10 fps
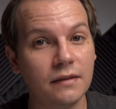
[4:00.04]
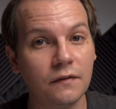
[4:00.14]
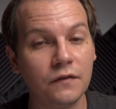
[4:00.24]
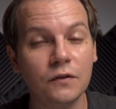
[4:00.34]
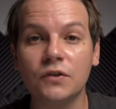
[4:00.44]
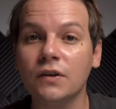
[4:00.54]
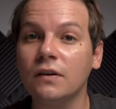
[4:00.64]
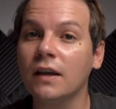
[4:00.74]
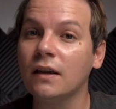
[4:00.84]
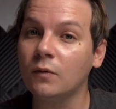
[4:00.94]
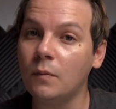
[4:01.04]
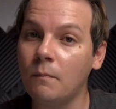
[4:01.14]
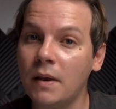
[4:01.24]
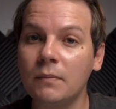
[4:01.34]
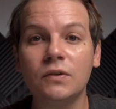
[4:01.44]
the future,
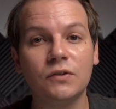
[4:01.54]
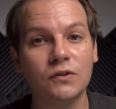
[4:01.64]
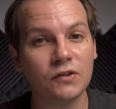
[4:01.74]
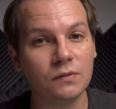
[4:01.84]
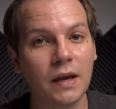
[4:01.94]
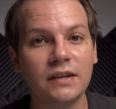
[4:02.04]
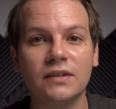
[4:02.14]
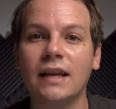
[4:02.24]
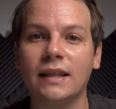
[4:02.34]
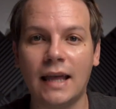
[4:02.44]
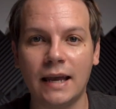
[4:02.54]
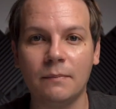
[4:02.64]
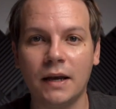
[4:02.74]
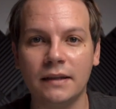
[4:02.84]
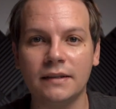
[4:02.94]
remember to smash that
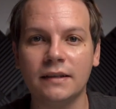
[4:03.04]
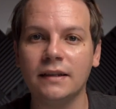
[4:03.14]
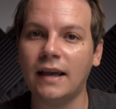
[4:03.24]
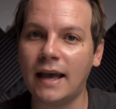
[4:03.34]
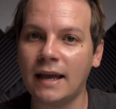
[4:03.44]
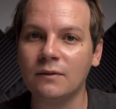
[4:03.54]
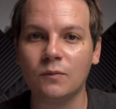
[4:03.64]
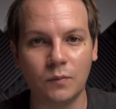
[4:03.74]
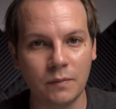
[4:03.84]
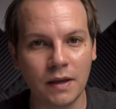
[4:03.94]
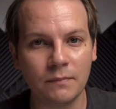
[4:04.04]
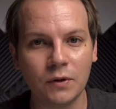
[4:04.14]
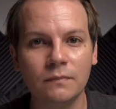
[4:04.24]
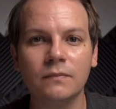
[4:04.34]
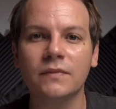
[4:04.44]
like button. And
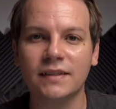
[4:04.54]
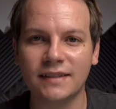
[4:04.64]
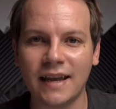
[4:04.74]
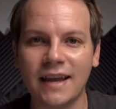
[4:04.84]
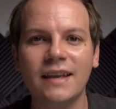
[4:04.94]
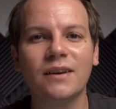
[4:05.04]
remember, stay